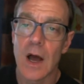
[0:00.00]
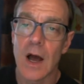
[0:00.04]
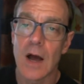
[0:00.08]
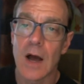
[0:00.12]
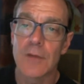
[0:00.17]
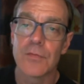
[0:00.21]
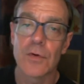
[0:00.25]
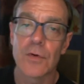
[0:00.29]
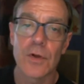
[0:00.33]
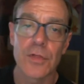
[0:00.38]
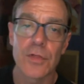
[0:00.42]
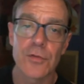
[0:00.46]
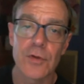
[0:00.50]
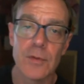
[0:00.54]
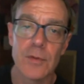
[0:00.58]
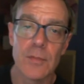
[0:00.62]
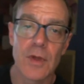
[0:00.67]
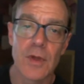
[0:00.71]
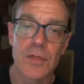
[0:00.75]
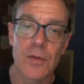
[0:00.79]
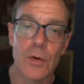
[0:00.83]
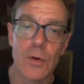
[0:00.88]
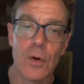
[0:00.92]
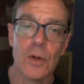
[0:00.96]
for a
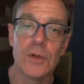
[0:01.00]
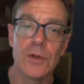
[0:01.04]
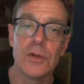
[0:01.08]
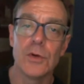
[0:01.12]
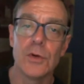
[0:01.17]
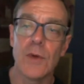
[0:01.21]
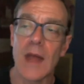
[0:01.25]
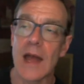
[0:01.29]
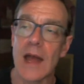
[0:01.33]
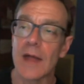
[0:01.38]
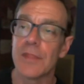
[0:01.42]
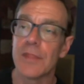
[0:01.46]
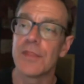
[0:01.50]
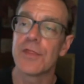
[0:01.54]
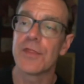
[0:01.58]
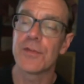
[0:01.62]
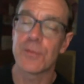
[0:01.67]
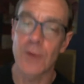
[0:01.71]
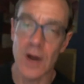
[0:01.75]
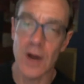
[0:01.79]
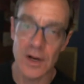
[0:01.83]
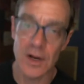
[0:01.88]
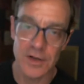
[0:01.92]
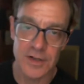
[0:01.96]
3-month-old who had
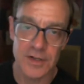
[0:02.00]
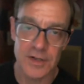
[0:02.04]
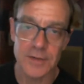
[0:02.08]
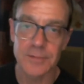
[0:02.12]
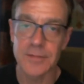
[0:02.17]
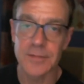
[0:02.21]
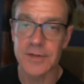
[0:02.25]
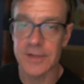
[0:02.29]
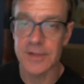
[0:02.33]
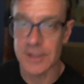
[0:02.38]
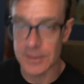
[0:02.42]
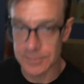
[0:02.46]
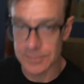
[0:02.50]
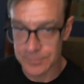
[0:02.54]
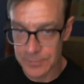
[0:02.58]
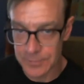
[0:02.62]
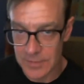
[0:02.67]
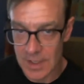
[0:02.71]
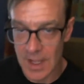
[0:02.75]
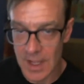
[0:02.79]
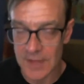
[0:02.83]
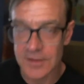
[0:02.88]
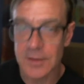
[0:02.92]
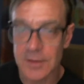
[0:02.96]
thrush. So
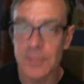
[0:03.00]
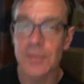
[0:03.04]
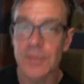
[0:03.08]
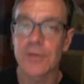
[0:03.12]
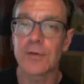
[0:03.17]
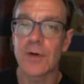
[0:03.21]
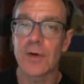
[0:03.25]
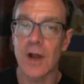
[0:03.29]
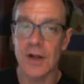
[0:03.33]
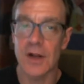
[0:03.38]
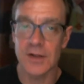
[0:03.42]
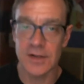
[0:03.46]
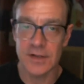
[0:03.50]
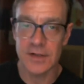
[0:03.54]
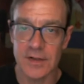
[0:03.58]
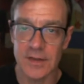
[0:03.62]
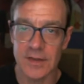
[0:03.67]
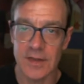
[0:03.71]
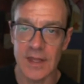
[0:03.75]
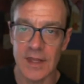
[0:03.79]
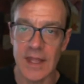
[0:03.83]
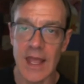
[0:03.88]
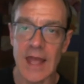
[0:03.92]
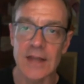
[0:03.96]
got some thrush.
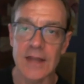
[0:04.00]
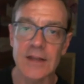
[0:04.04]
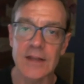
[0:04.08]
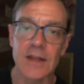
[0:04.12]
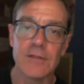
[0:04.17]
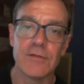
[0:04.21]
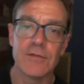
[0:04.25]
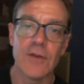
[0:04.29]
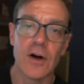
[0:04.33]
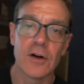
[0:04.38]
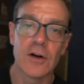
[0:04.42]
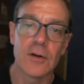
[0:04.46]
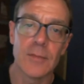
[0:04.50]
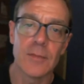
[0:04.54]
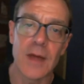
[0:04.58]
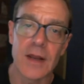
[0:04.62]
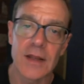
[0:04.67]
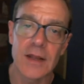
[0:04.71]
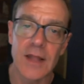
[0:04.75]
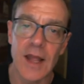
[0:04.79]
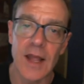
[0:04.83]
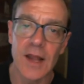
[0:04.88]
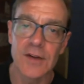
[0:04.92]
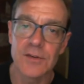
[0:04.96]
The antifungal
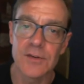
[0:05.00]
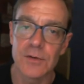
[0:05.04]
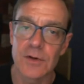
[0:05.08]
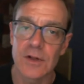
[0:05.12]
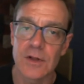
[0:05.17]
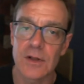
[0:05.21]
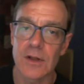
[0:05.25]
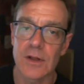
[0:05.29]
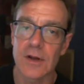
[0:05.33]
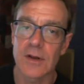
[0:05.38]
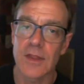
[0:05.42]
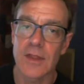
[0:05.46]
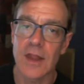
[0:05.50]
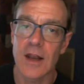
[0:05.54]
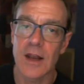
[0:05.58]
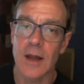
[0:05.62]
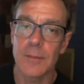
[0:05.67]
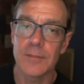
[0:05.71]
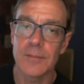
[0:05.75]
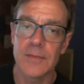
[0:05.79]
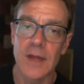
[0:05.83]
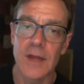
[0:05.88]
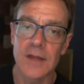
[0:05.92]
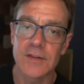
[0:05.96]
medication will clear that
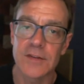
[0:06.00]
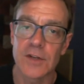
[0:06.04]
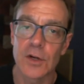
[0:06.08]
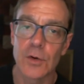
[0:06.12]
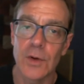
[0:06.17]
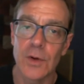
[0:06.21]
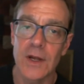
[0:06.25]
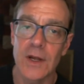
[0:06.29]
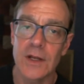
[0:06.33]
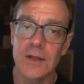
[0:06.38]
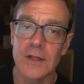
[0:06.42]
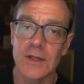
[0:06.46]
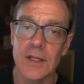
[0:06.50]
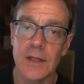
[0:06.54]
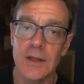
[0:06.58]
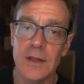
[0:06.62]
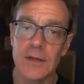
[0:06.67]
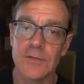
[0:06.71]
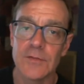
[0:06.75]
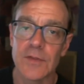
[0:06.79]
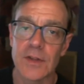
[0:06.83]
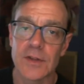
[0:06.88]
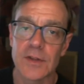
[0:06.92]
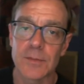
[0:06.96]
up nice and quickly
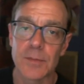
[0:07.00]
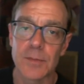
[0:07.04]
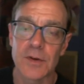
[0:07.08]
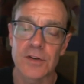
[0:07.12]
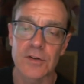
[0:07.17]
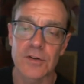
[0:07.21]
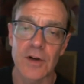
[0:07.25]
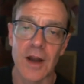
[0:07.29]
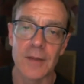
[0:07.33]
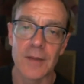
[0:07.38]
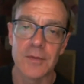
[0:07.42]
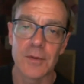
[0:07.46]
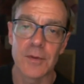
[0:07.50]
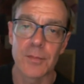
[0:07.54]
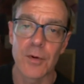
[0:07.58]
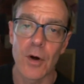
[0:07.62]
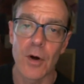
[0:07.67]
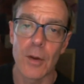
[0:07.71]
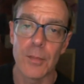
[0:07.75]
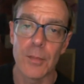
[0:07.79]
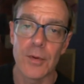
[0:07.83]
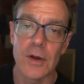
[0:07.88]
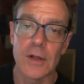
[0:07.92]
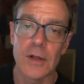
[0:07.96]
if it's prescribed
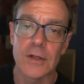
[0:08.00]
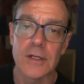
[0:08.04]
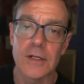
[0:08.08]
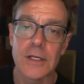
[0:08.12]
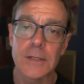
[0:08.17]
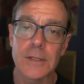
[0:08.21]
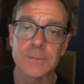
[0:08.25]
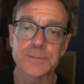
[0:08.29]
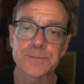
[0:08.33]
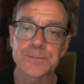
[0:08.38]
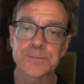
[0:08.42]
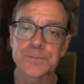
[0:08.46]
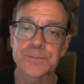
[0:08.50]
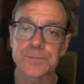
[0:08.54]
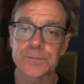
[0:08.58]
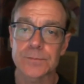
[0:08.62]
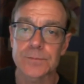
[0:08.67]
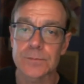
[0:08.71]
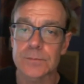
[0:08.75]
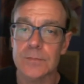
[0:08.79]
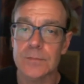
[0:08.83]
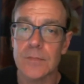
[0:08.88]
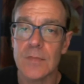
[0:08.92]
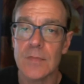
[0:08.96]
appropriately.
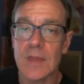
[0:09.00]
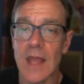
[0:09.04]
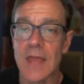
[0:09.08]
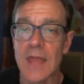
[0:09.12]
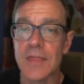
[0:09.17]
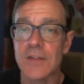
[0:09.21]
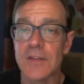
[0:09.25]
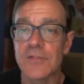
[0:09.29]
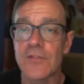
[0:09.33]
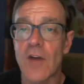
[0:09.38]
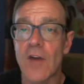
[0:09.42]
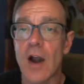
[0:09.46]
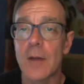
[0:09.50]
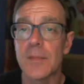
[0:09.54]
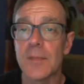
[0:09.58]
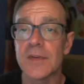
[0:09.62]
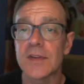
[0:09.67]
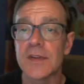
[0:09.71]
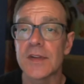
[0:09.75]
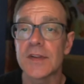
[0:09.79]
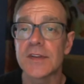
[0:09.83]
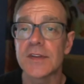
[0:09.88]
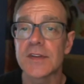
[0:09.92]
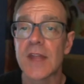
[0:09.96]
And the
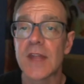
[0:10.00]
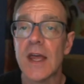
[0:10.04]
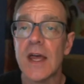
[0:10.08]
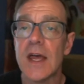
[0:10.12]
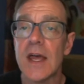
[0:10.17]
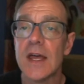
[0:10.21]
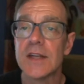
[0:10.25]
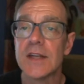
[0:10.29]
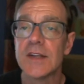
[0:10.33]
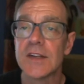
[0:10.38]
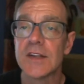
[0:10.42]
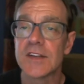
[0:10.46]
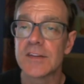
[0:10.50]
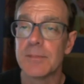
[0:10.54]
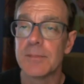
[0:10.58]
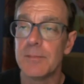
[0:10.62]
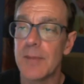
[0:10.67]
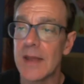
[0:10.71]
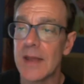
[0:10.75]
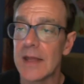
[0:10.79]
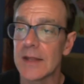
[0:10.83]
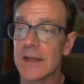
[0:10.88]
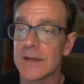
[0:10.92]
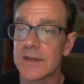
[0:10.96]
pharmacist
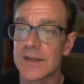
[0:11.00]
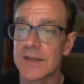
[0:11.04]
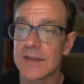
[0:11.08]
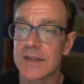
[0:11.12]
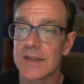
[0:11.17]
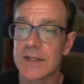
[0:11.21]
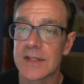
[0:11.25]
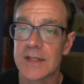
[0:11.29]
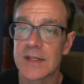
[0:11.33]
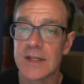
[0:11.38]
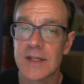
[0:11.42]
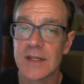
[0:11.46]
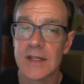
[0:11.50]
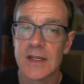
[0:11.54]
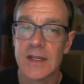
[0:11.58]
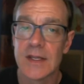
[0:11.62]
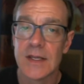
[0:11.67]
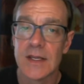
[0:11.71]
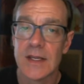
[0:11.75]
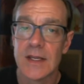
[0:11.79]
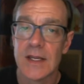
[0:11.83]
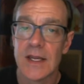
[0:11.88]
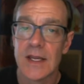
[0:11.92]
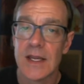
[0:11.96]
dispensed
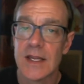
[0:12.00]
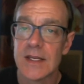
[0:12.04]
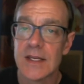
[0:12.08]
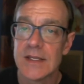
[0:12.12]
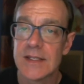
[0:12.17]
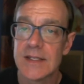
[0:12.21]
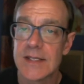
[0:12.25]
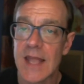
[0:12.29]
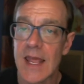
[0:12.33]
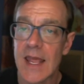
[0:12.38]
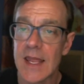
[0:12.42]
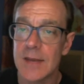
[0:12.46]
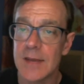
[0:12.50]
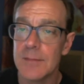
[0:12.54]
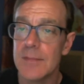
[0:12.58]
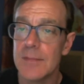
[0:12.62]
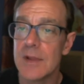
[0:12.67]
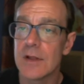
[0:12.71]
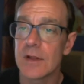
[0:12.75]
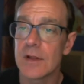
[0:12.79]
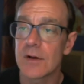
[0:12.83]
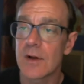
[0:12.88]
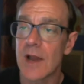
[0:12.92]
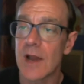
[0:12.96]
10
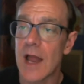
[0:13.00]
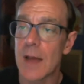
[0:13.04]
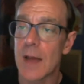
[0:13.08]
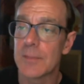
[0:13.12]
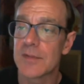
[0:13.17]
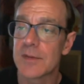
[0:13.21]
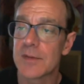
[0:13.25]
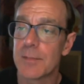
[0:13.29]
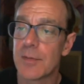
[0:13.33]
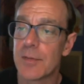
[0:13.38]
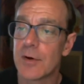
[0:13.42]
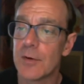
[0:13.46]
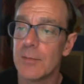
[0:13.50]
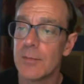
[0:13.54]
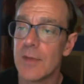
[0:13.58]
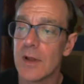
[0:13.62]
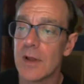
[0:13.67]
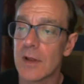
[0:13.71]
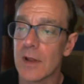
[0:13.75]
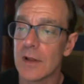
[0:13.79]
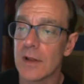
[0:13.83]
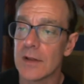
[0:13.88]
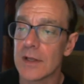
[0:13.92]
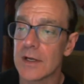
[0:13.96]
milligrams per
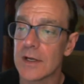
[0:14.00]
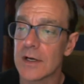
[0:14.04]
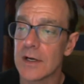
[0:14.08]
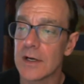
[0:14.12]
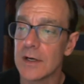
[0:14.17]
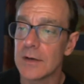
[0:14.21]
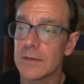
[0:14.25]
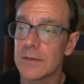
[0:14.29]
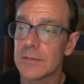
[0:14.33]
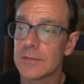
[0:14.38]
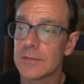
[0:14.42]
milliliter.